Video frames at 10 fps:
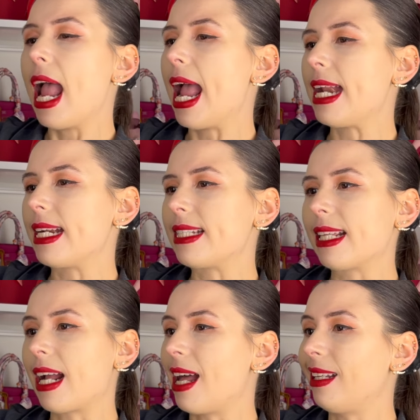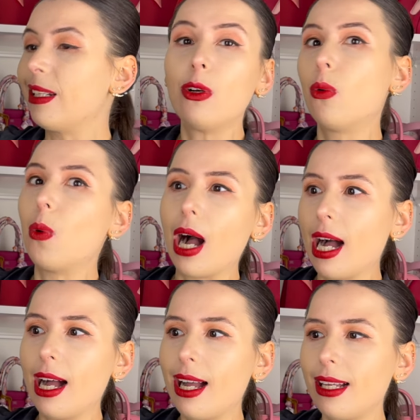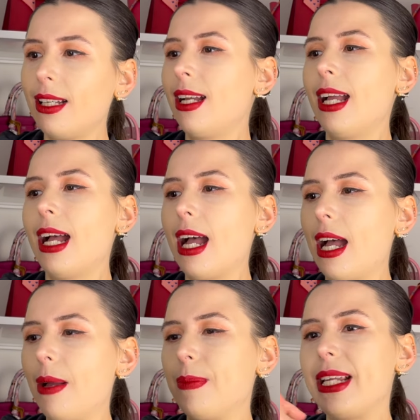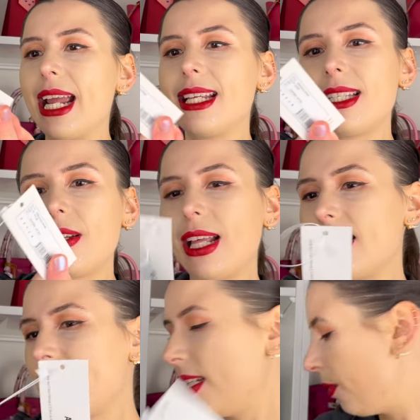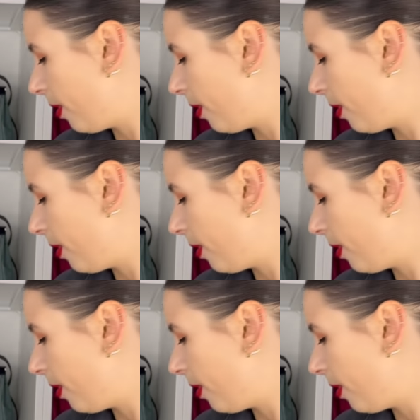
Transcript: and it's the color noir. Yes, so that's the little